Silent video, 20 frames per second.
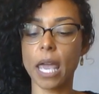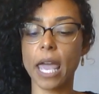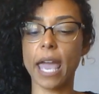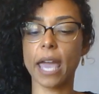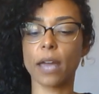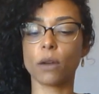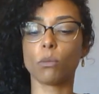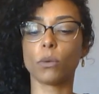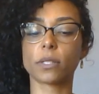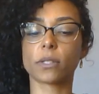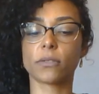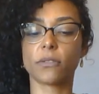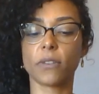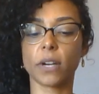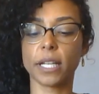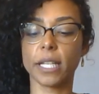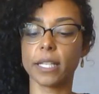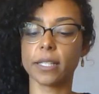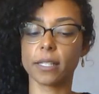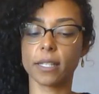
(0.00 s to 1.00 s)
And what's
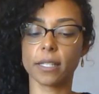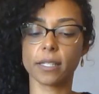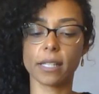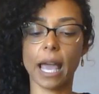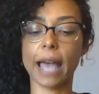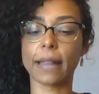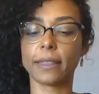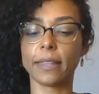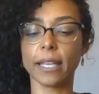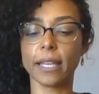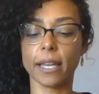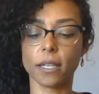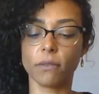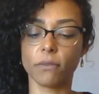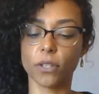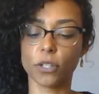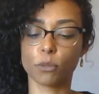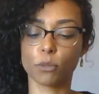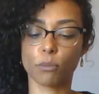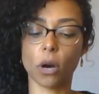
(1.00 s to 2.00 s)
funny is at the end of
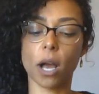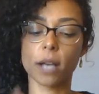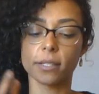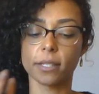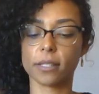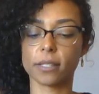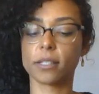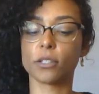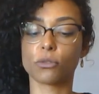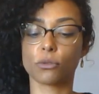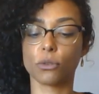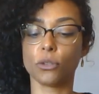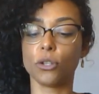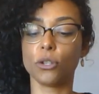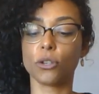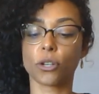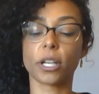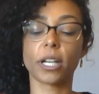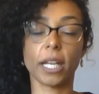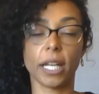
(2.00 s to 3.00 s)
this process,
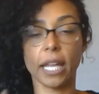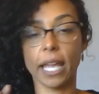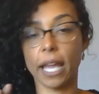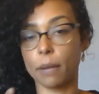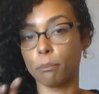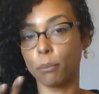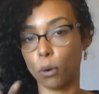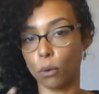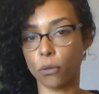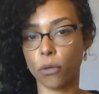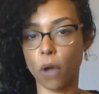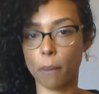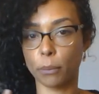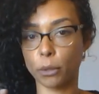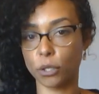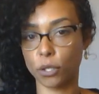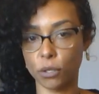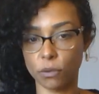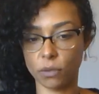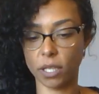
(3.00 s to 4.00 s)
you're going to get both
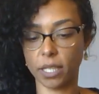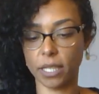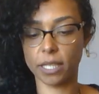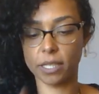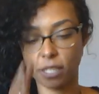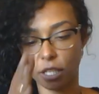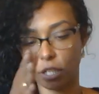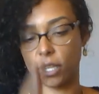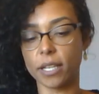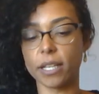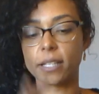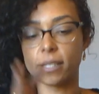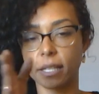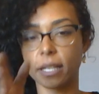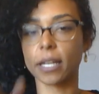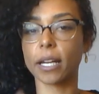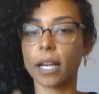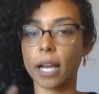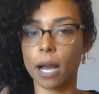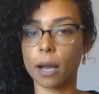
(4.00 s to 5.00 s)
opportunities, and it is
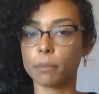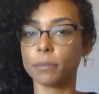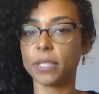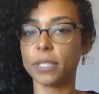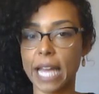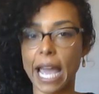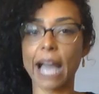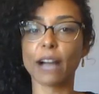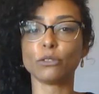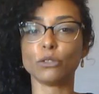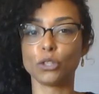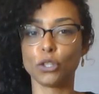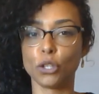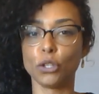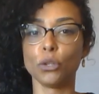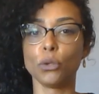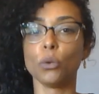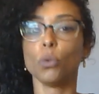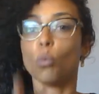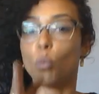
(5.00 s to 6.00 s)
going to come down
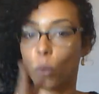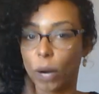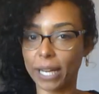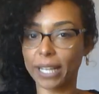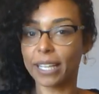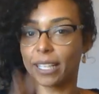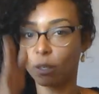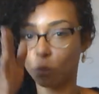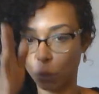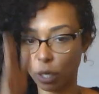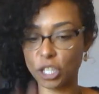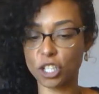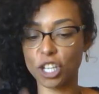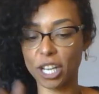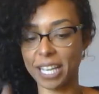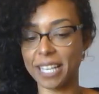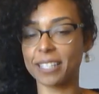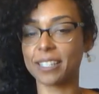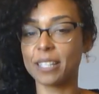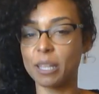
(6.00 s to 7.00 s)
to which
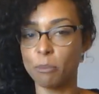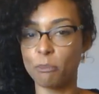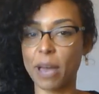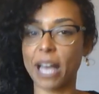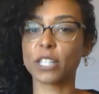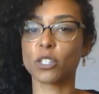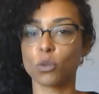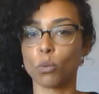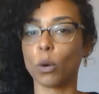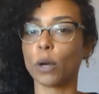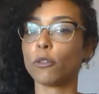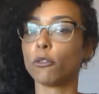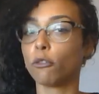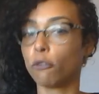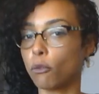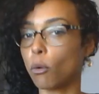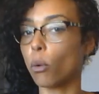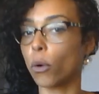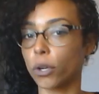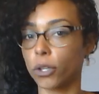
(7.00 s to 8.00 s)
is the best one
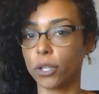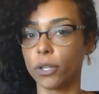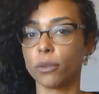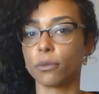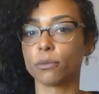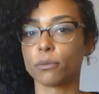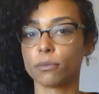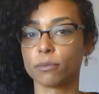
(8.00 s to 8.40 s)
for you.